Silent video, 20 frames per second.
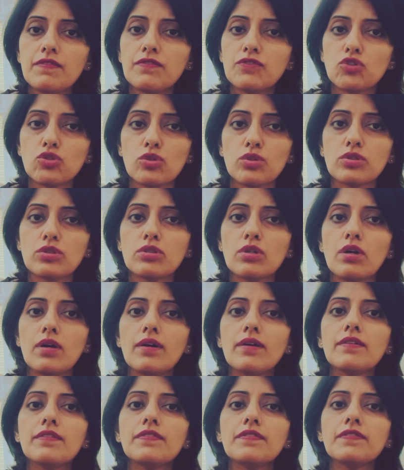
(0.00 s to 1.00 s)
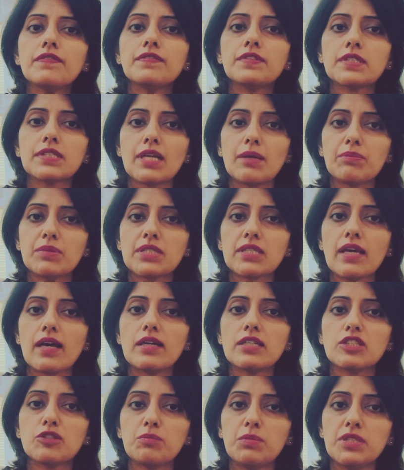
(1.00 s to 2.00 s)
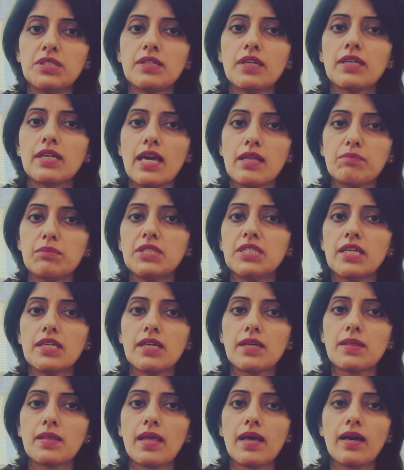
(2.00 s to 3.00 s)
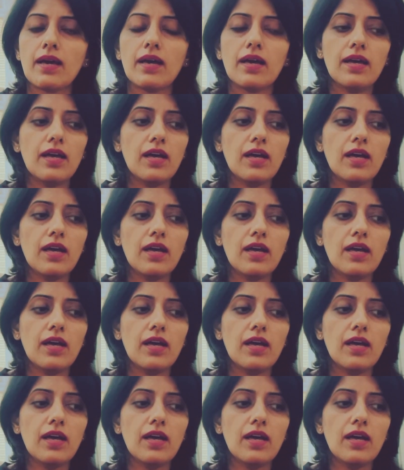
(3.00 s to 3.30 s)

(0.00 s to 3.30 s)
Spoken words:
sort of steps can be taken there.